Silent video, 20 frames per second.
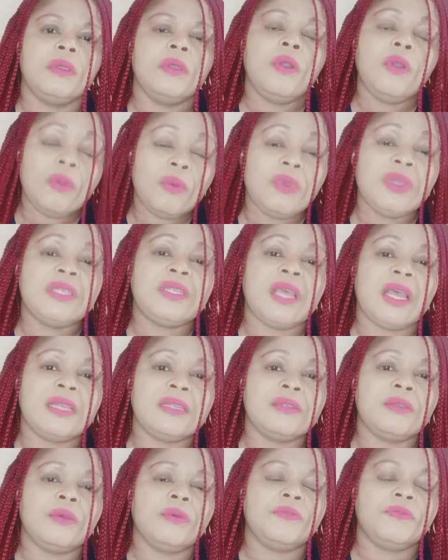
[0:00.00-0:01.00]
Always
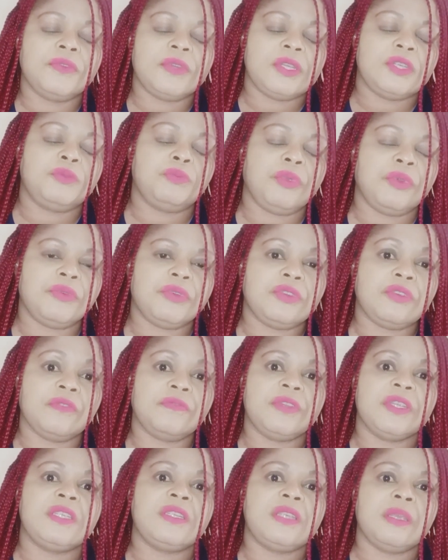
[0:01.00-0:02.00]
ask God for the spirit of
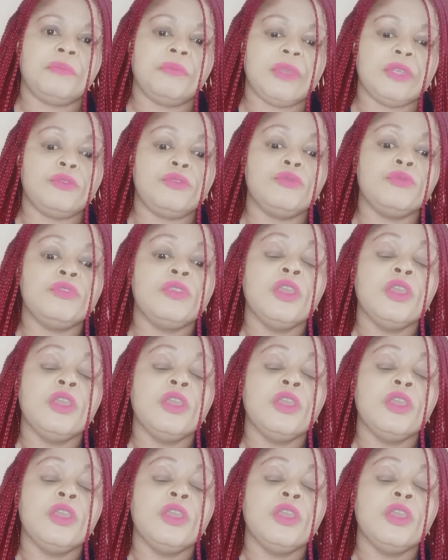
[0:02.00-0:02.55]
discernment